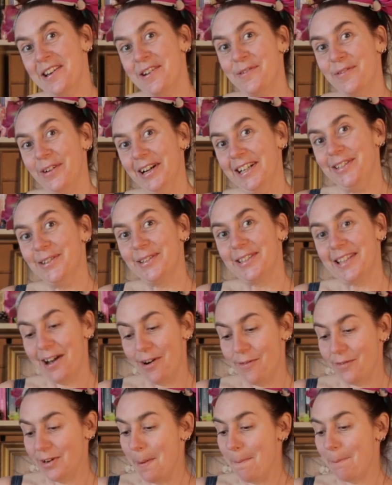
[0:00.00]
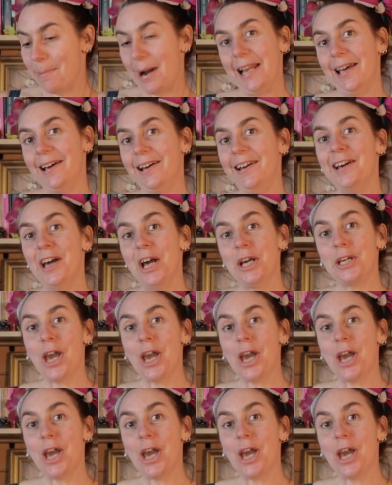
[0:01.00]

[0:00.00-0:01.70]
Find yourself an umbrella, a